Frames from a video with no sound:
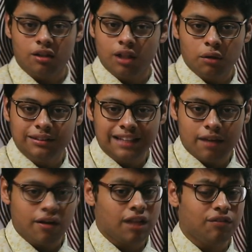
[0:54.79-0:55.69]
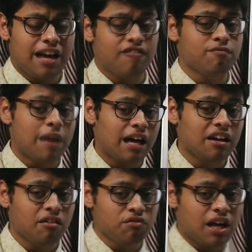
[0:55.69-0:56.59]
clues given, we have
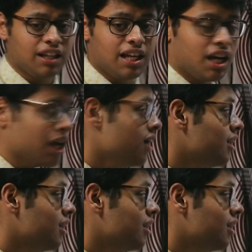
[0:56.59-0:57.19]
paragraph writing.